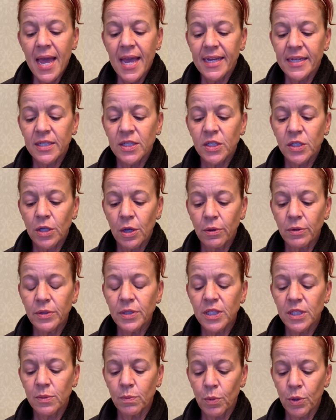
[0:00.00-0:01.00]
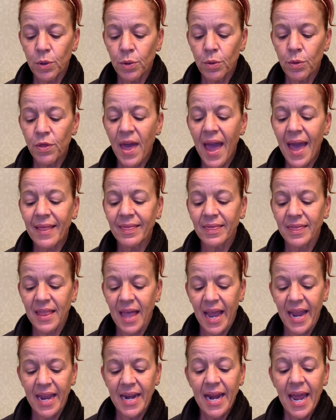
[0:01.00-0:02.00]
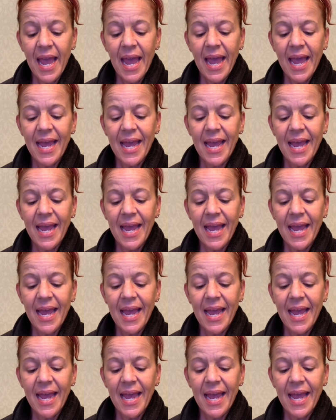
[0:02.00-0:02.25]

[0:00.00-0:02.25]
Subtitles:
is so smooth and light,